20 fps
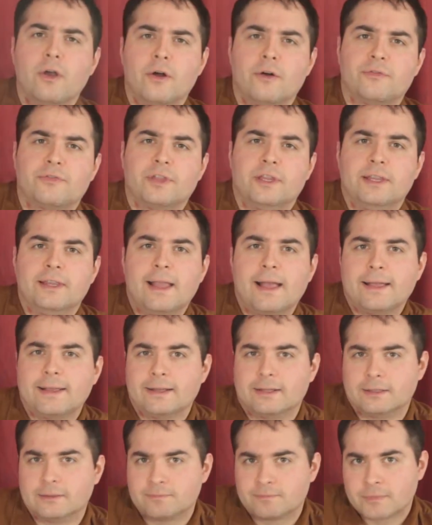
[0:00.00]
of the
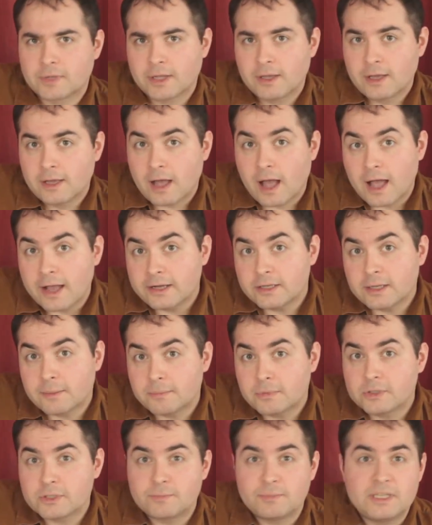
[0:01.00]
Nile. High
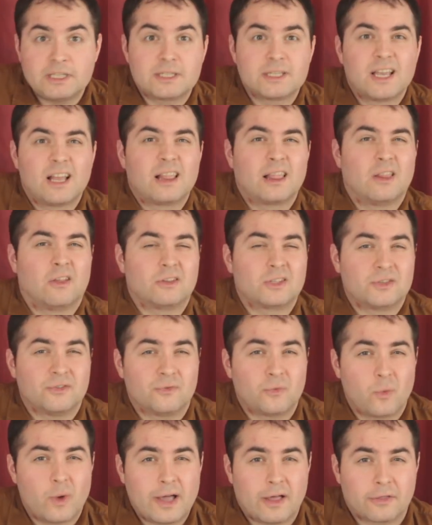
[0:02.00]
numbers means lots
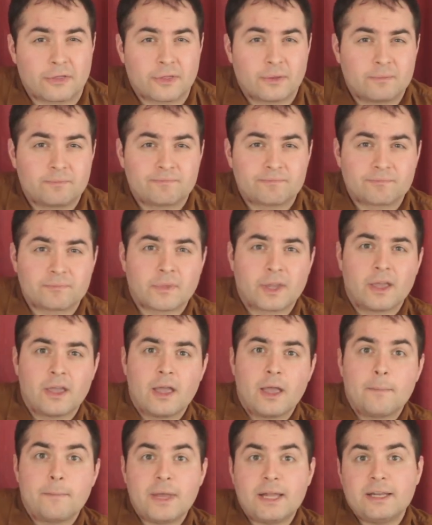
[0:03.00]
of wealth.
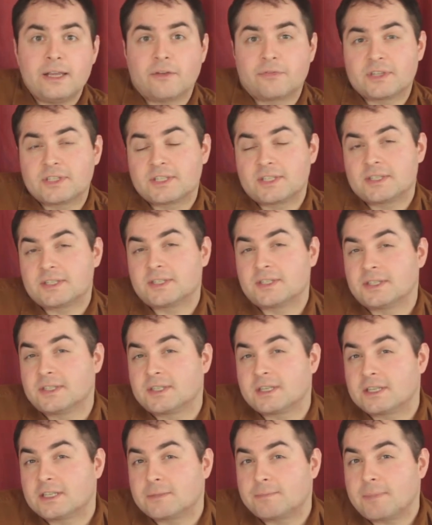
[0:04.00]
Many of the
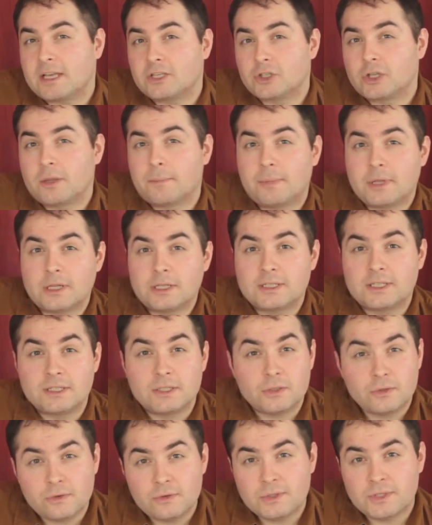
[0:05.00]
citizens' special abilities
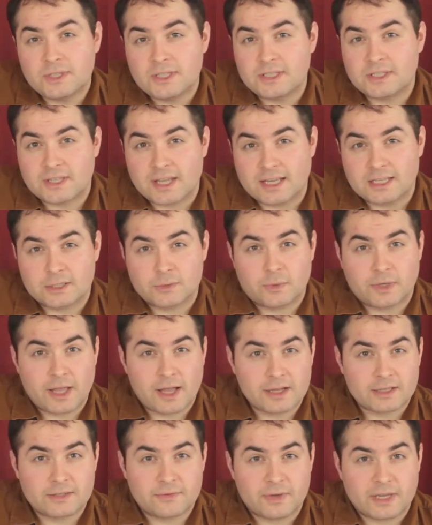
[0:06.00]
use these dice when
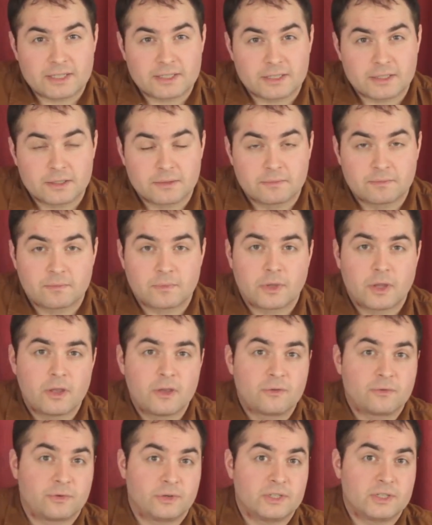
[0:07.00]
activated.
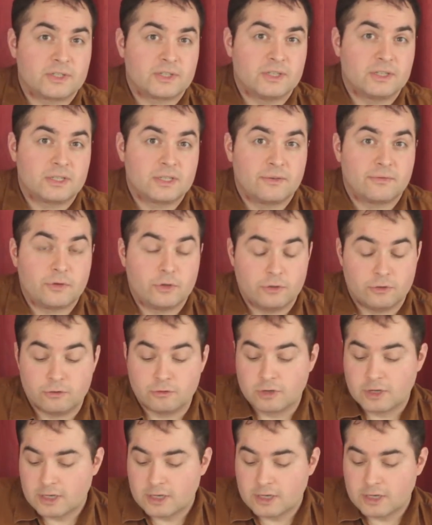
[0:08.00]
For instance, if you